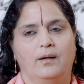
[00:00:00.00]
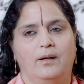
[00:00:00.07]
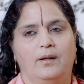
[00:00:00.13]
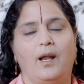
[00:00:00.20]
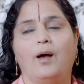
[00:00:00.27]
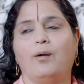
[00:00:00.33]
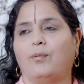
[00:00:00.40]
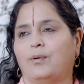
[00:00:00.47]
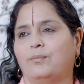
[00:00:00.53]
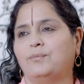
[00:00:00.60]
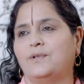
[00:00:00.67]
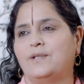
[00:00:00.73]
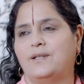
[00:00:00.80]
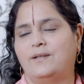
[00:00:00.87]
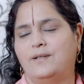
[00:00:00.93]
Now,
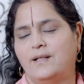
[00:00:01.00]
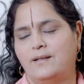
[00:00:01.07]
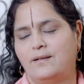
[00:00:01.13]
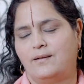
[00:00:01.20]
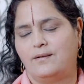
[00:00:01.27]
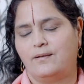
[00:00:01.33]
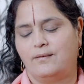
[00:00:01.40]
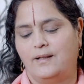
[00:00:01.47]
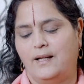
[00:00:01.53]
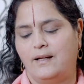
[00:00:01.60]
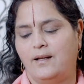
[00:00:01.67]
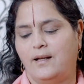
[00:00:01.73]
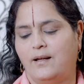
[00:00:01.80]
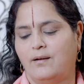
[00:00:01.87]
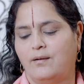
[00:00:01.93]
it's just
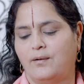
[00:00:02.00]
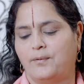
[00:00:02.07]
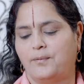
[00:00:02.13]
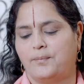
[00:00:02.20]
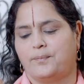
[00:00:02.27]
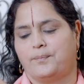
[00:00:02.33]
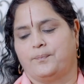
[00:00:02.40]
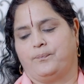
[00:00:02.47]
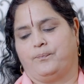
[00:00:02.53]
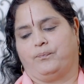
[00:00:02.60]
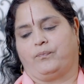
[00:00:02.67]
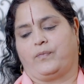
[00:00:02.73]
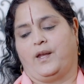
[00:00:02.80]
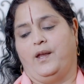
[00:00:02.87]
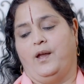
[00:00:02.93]
getting
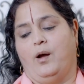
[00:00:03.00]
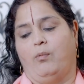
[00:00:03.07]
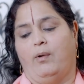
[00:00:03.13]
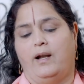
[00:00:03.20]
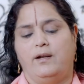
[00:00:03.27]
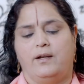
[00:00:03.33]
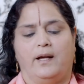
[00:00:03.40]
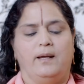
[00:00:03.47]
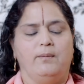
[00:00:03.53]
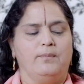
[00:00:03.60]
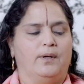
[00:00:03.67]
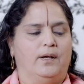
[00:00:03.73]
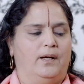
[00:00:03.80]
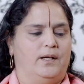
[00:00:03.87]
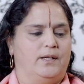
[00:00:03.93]
one
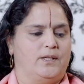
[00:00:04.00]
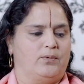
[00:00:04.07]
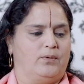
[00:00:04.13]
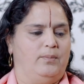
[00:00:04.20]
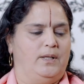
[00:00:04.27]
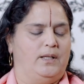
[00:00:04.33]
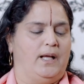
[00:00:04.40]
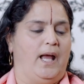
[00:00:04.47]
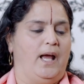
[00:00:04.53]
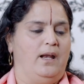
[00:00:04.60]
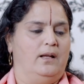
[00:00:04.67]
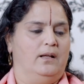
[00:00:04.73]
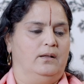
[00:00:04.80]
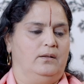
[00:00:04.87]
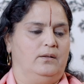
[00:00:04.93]
time Swami
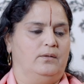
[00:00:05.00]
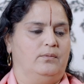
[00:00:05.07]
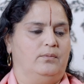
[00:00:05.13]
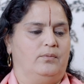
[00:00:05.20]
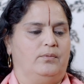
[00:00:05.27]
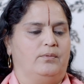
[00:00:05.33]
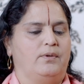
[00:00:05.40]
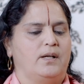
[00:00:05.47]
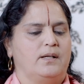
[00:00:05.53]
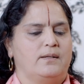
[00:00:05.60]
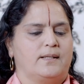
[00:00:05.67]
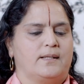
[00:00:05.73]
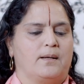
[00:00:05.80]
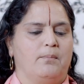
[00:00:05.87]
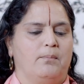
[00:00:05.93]
Dayanand did
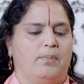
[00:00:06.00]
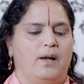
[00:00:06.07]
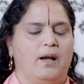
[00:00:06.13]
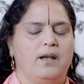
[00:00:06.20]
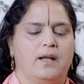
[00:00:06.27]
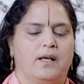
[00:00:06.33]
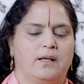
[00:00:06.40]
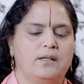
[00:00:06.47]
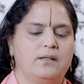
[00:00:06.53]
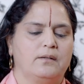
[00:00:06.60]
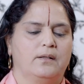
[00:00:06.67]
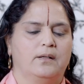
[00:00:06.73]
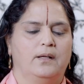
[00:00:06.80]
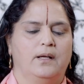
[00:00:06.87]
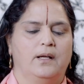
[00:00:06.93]
some blunder.
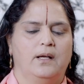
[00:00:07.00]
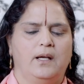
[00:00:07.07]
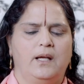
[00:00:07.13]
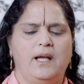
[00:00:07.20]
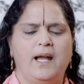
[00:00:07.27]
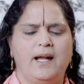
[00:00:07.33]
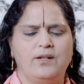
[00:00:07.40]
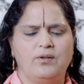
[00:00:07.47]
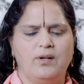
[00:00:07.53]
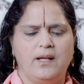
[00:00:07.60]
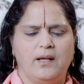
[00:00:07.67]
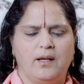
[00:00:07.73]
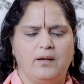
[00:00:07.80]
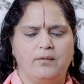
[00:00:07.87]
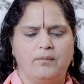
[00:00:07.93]
He
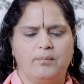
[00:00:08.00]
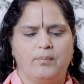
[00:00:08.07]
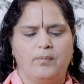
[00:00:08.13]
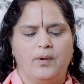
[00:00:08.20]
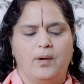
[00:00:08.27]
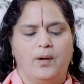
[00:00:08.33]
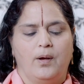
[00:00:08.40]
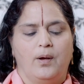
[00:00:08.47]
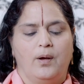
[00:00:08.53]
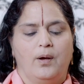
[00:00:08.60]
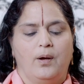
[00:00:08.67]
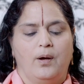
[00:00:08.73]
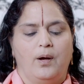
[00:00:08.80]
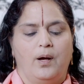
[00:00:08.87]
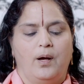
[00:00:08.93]
actually
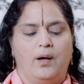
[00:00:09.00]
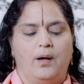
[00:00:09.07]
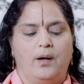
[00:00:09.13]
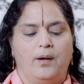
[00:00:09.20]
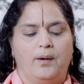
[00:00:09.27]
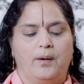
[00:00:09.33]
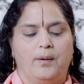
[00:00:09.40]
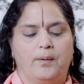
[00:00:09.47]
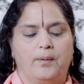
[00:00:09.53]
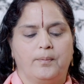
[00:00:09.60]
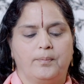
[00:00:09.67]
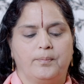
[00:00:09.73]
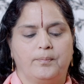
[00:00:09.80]
was